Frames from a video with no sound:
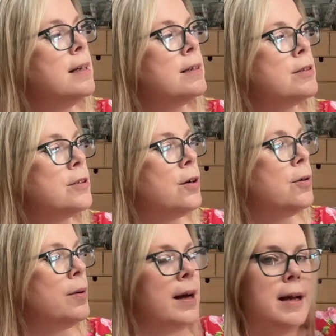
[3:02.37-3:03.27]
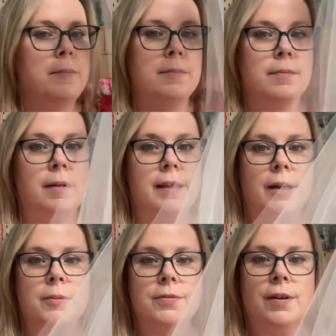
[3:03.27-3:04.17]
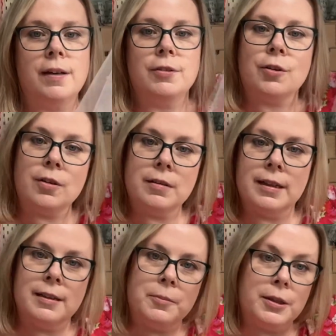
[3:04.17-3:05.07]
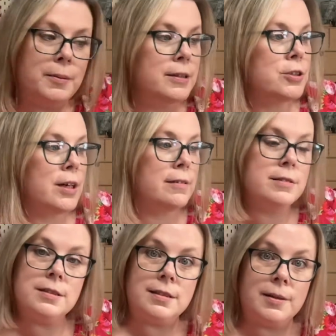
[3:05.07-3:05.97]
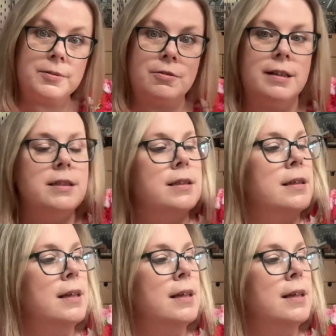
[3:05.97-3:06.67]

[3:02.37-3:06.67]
So that was €5 and the money went to charity, so that was great.